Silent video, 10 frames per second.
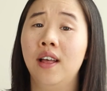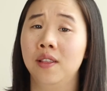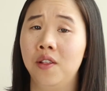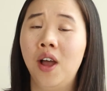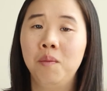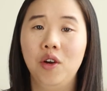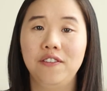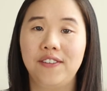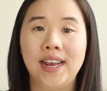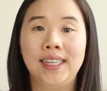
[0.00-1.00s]
a lot more
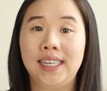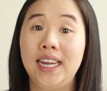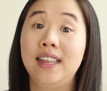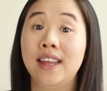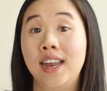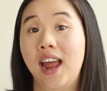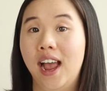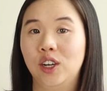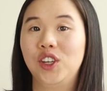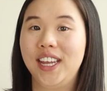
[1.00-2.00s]
fancy than it
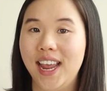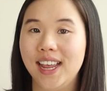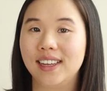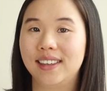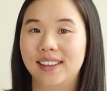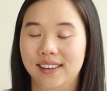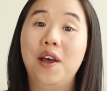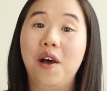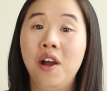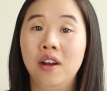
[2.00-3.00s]
actually is.
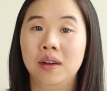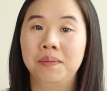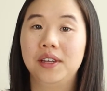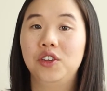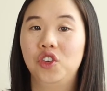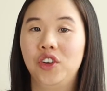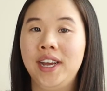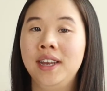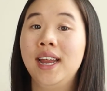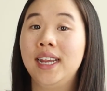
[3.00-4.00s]
The arms
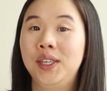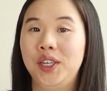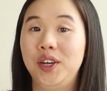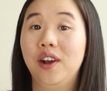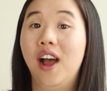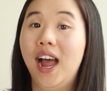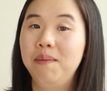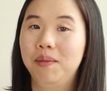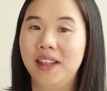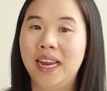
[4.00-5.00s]
straighten into your high
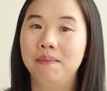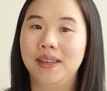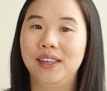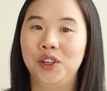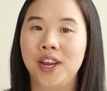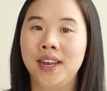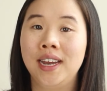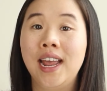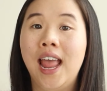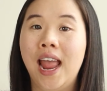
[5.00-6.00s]
plank
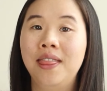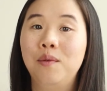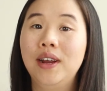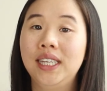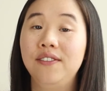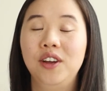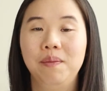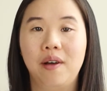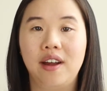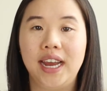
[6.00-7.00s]
position, and the rest of your
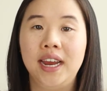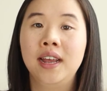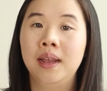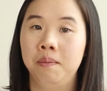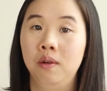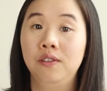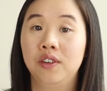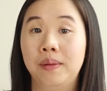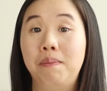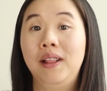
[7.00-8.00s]
body moves
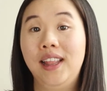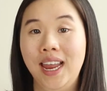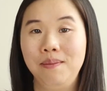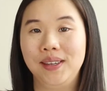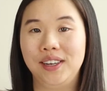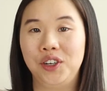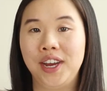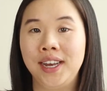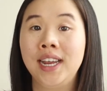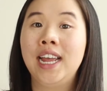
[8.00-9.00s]
from a plank
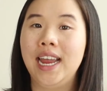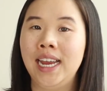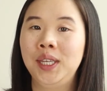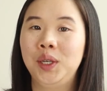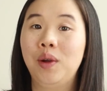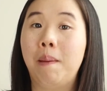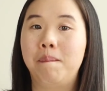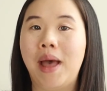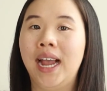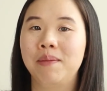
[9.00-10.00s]
position into a
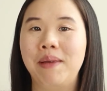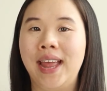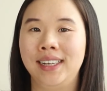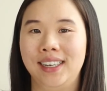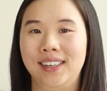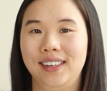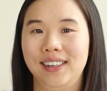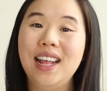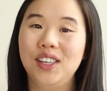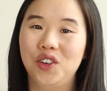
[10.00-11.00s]
back bend.
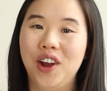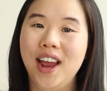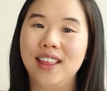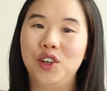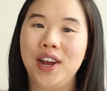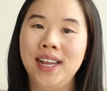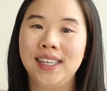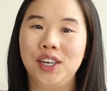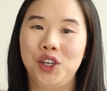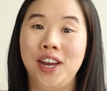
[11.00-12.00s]
Let's try the
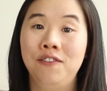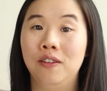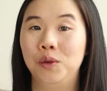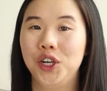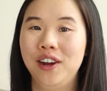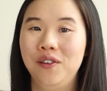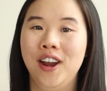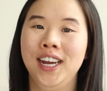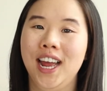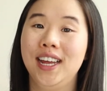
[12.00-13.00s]
transition from
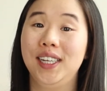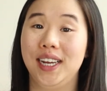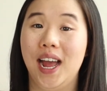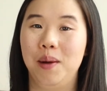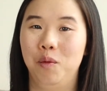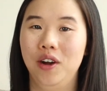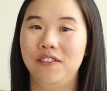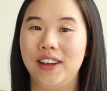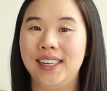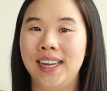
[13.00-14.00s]
Chaturanga to
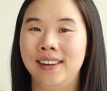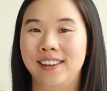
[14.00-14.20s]
upward facing